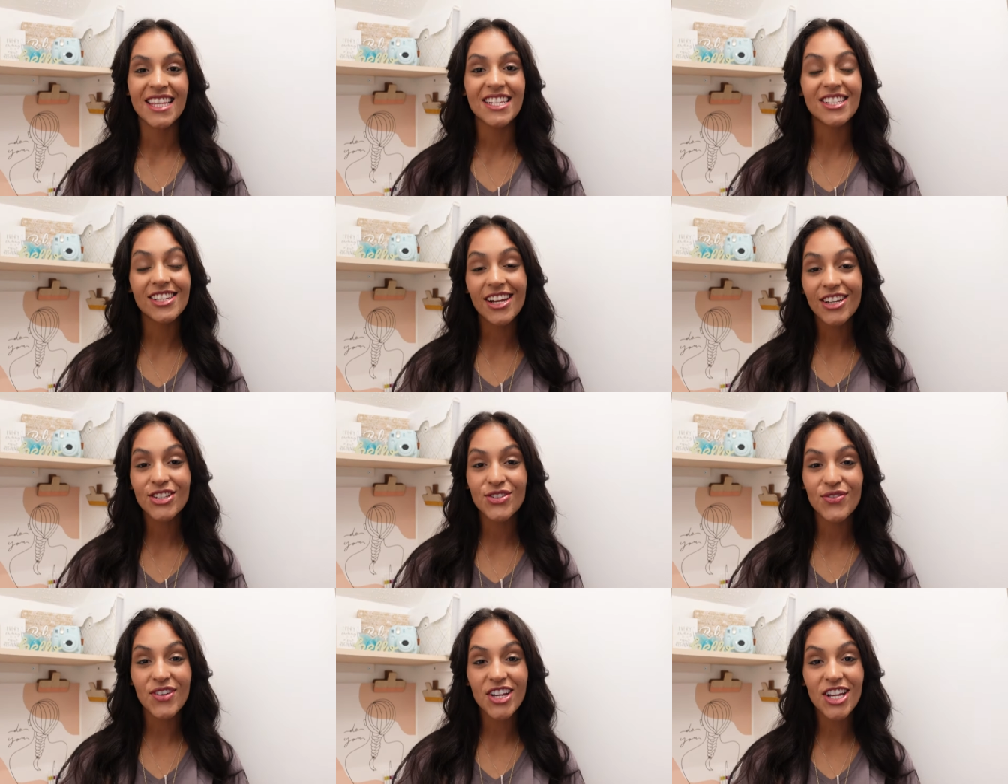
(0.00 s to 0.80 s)
This
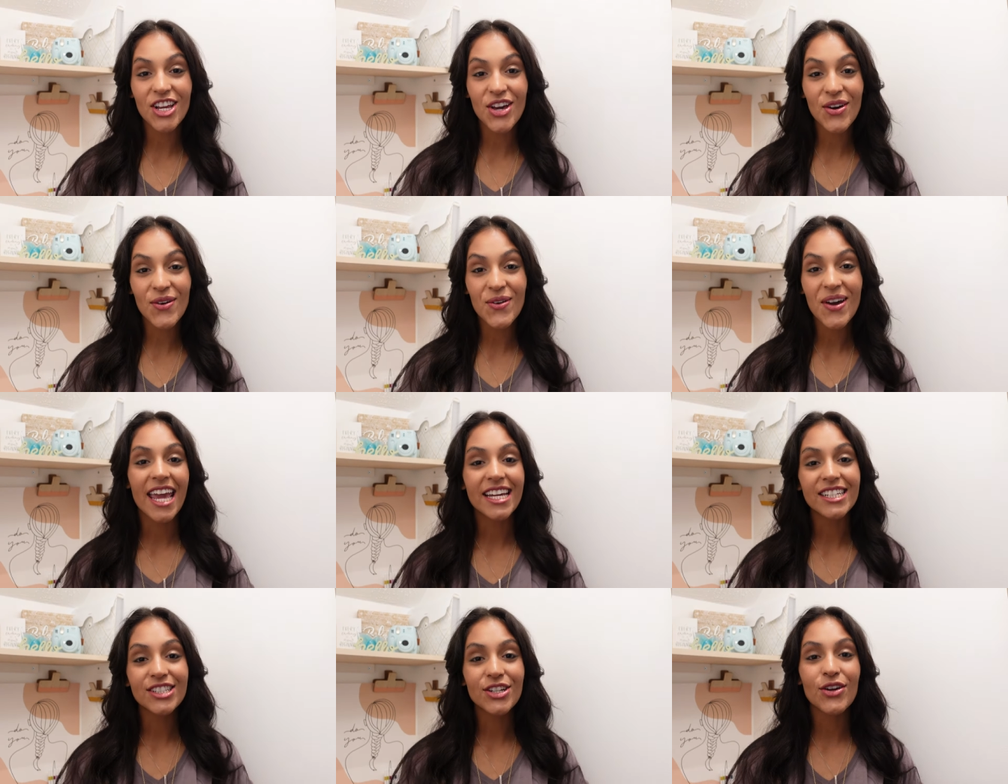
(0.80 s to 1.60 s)
next video,
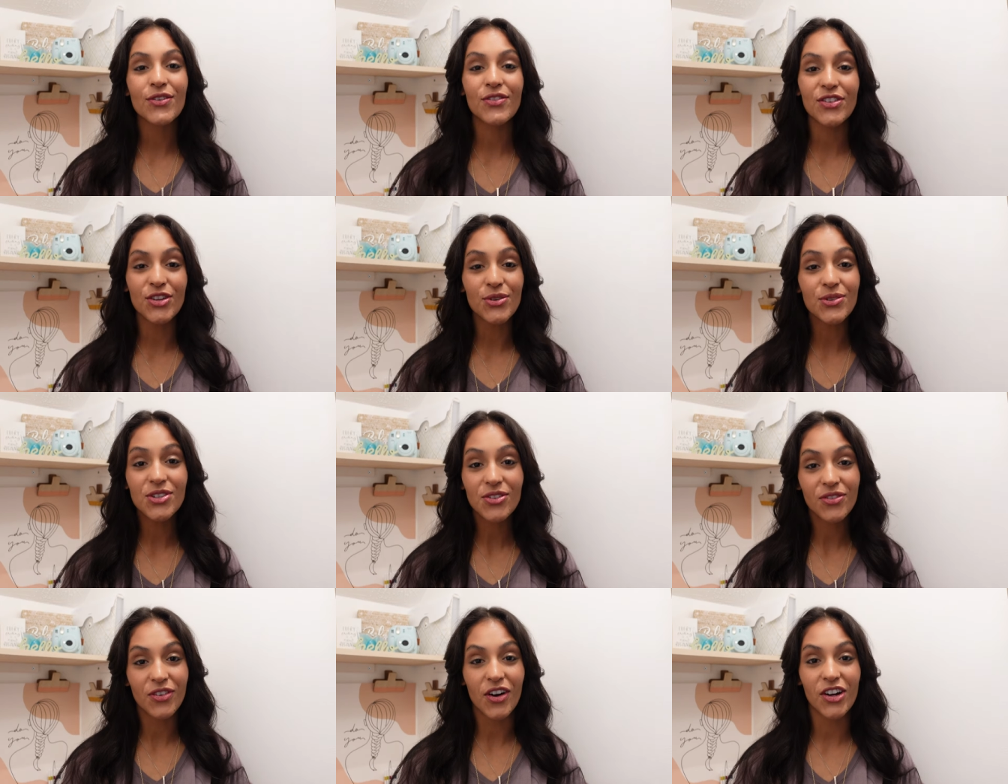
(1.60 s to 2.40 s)
and a few
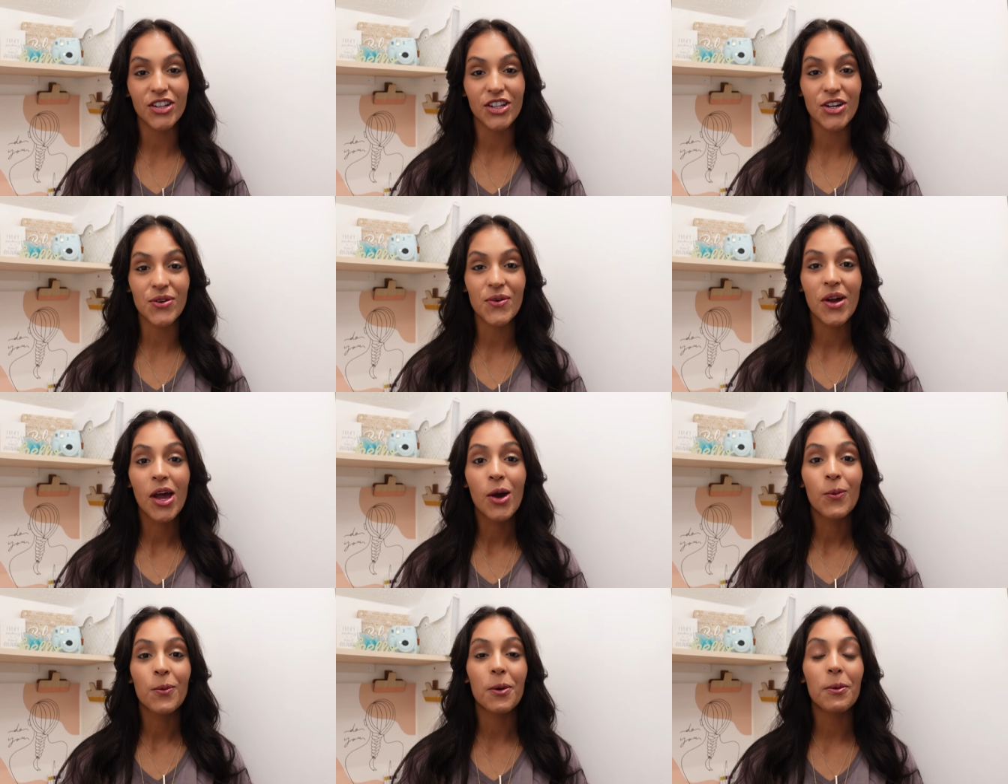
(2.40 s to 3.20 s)
to follow,
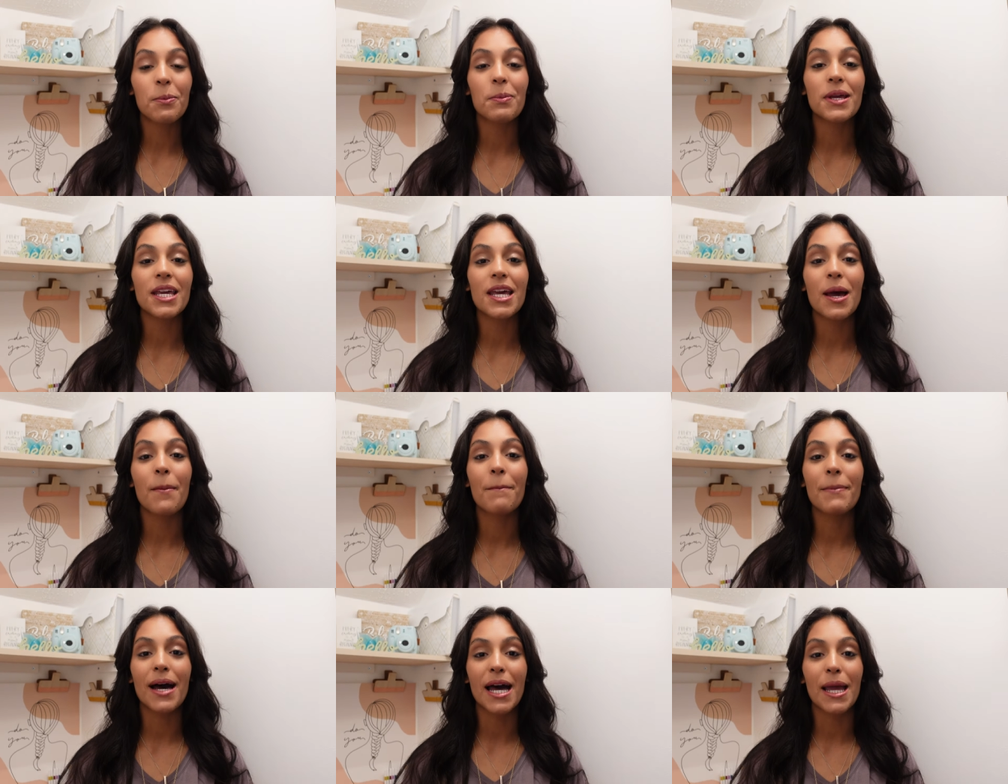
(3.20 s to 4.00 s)
will be
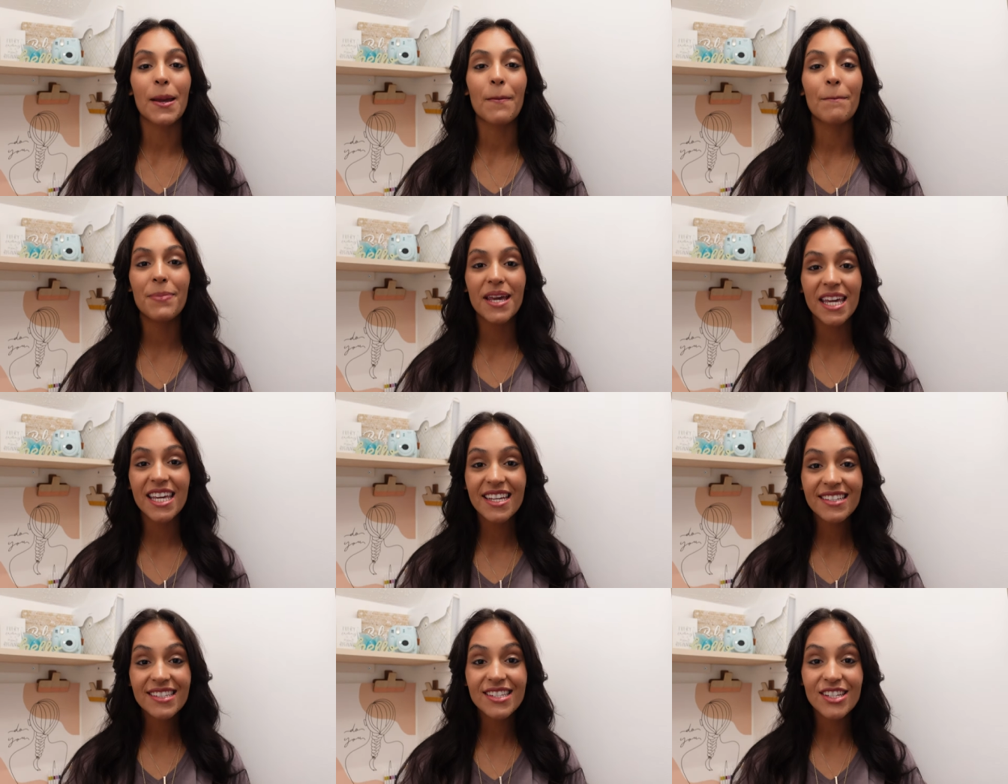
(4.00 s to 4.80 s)
my
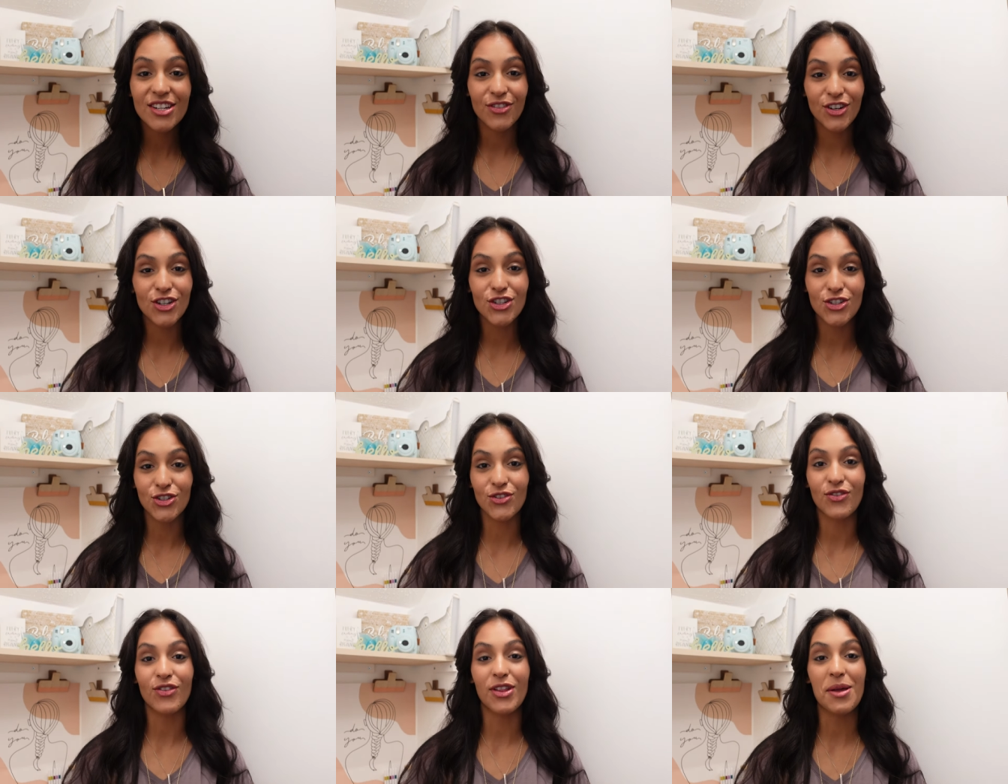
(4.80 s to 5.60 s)
biggest
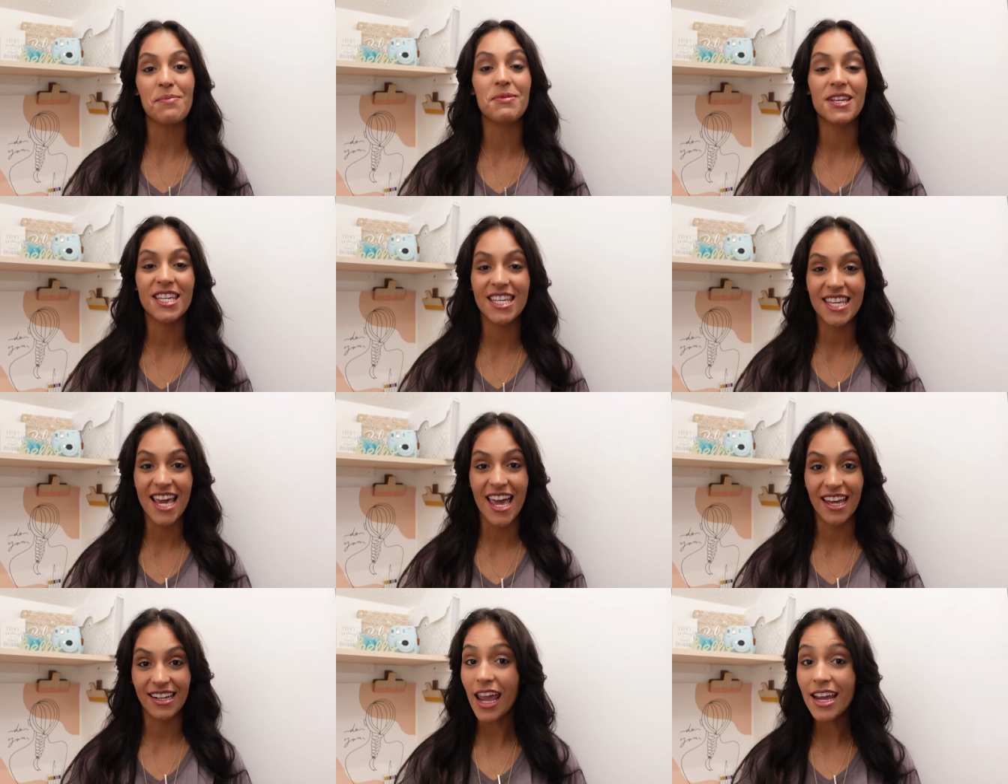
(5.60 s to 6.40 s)
furniture flip
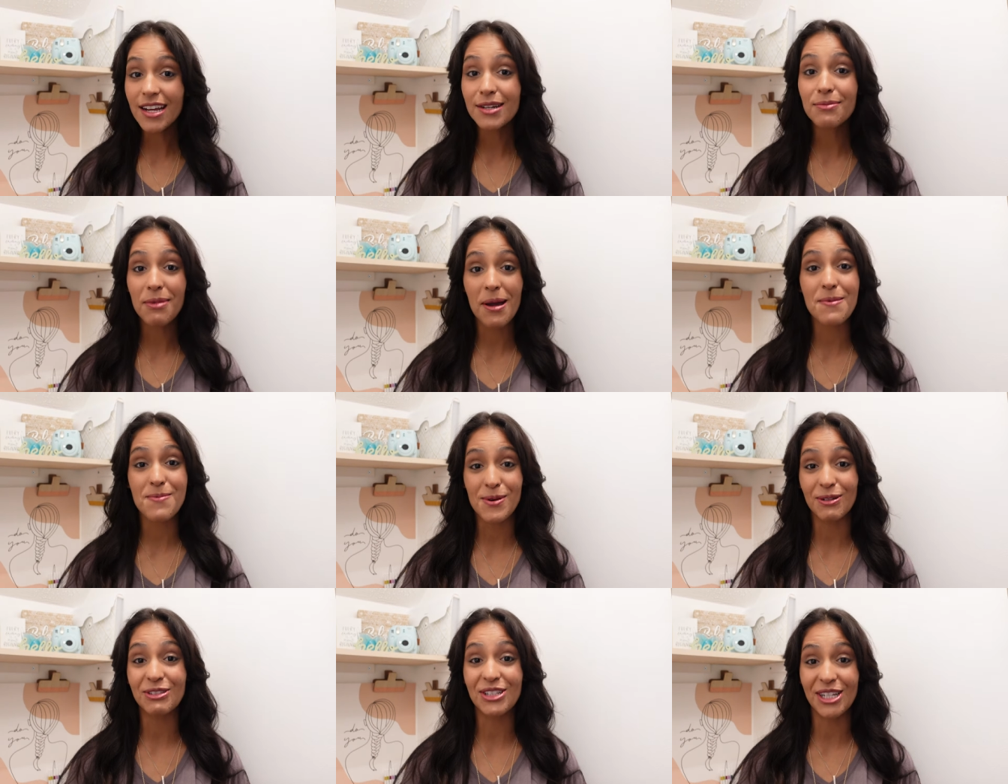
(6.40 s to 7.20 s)
yet, and my
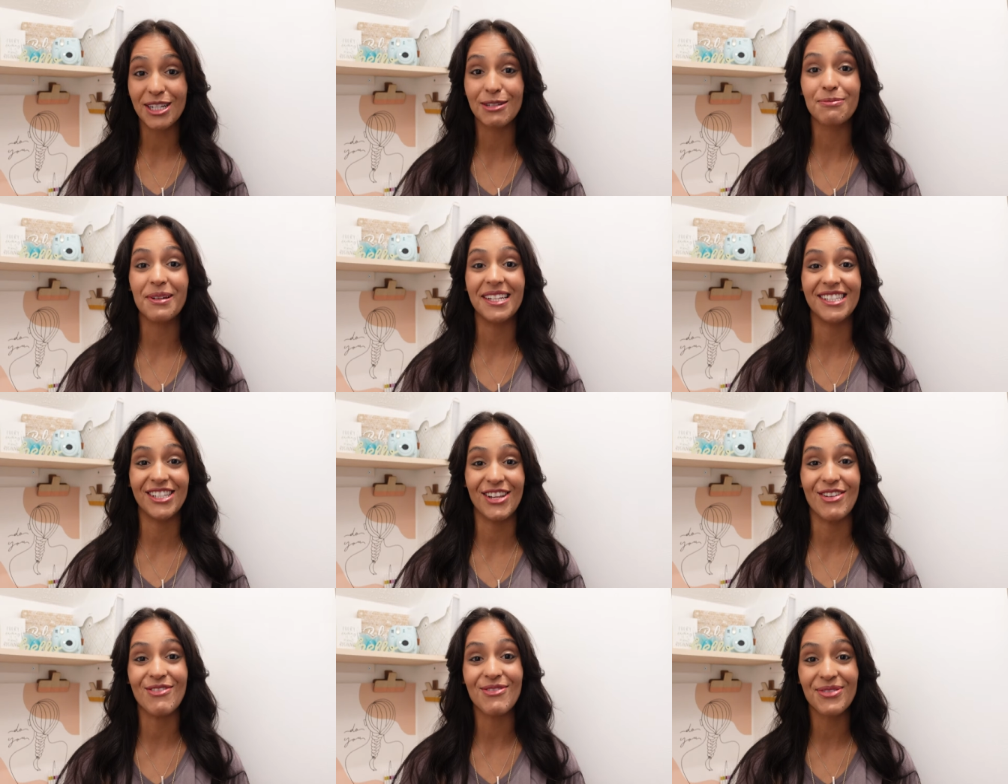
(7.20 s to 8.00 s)
most
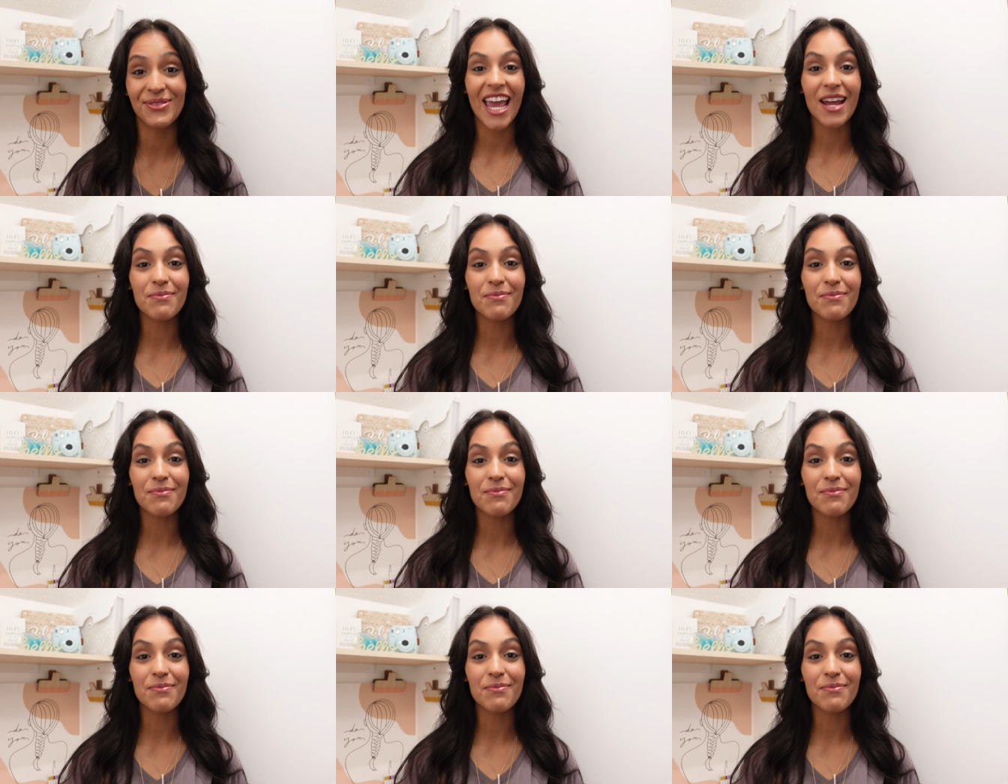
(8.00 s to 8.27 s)
expensive.